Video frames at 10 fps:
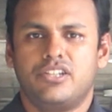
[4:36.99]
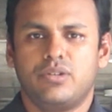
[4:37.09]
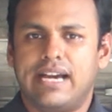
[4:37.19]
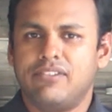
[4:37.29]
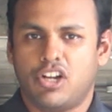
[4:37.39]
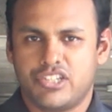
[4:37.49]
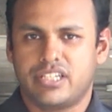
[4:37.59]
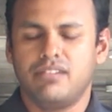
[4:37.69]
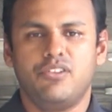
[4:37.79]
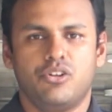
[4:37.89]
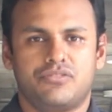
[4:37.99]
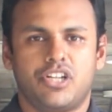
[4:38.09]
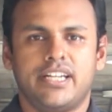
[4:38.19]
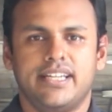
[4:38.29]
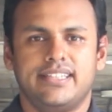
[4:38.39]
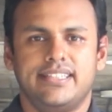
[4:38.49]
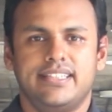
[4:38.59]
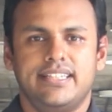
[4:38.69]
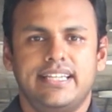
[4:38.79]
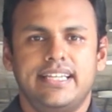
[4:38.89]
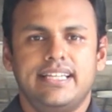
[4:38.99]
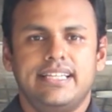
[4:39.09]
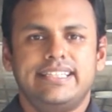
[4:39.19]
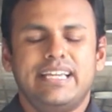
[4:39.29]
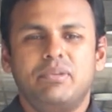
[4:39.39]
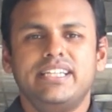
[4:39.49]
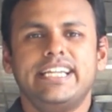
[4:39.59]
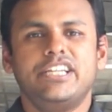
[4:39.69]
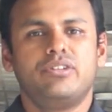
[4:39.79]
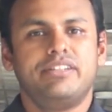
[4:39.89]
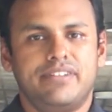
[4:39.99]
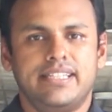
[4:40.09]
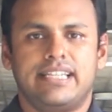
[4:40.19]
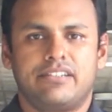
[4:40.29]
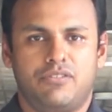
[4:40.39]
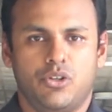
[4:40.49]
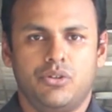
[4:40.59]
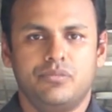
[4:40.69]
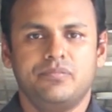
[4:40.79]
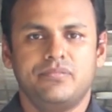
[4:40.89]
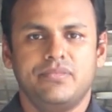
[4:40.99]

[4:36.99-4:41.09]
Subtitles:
to have a logical flow of thought, the ability to defend that flow,